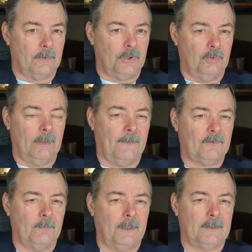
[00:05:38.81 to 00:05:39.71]
you have
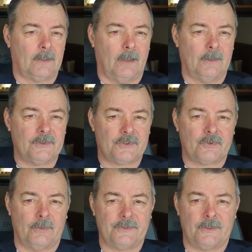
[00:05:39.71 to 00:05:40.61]
to make the conscious
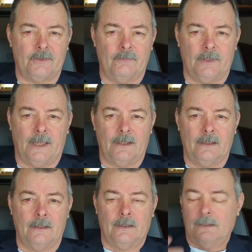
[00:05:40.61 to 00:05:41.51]
choice to do that.
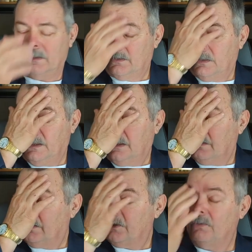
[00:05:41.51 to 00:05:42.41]

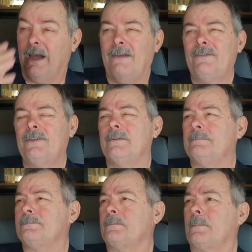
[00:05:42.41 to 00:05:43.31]
And you have to
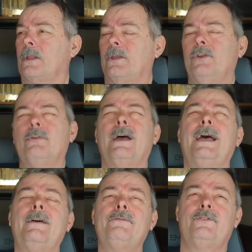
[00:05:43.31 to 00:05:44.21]
you
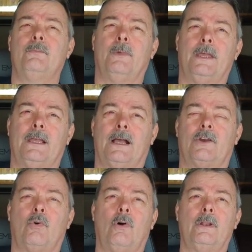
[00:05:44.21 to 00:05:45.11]
have to make a
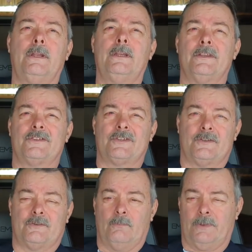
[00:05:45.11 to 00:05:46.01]
quality
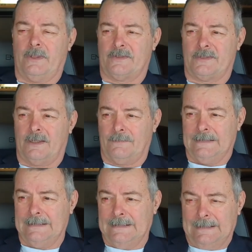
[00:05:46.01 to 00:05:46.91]
decision with this stuff.
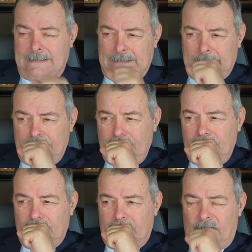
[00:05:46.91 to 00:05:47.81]

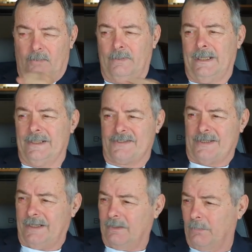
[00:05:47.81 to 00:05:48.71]
You don't get
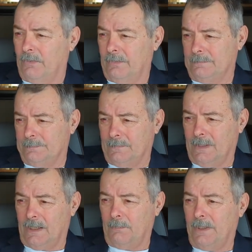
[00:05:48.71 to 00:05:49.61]
excited about it
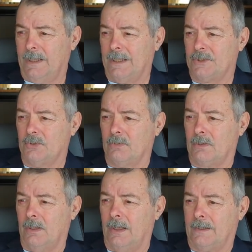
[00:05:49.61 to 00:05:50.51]
at a meeting at two
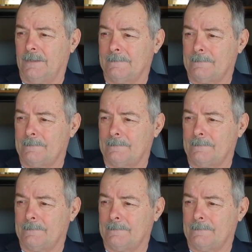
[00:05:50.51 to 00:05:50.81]
o'clock,